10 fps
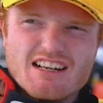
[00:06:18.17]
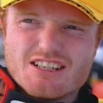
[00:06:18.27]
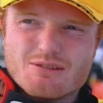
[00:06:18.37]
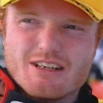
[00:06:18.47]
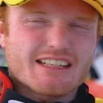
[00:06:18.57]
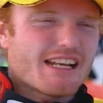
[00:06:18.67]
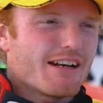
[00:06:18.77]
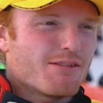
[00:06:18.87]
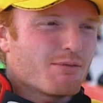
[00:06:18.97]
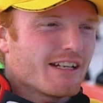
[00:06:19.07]
I just wanted to get
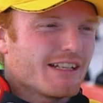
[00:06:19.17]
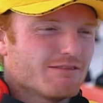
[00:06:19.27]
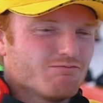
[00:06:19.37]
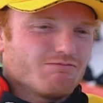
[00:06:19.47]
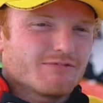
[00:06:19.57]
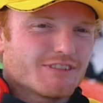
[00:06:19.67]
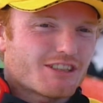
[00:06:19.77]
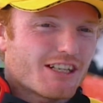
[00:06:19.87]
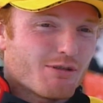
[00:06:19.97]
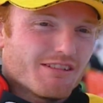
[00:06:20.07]
everybody and
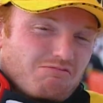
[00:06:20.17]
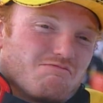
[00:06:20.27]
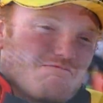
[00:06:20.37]
try to win.